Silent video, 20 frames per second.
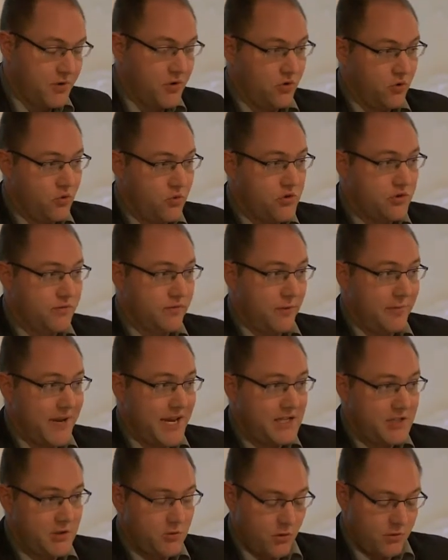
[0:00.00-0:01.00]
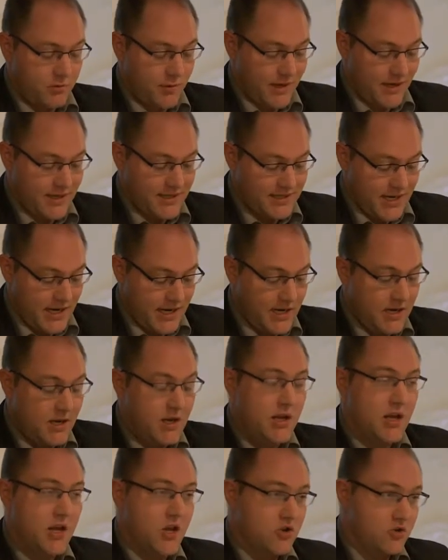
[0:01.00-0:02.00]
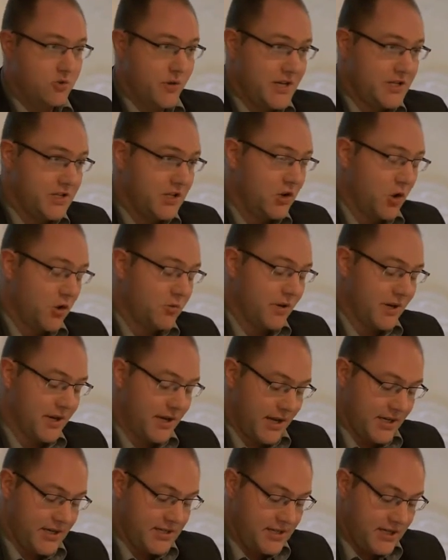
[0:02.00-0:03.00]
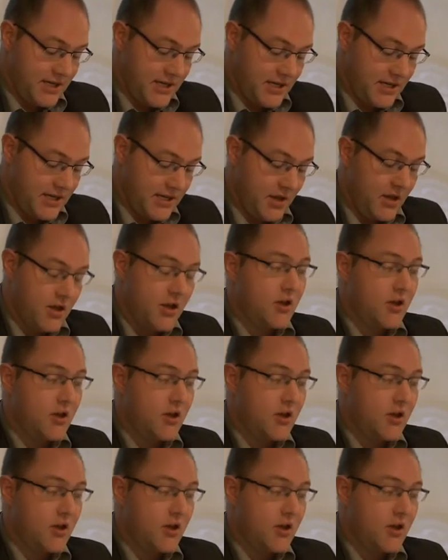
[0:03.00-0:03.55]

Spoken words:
produced from 1810 to 1819,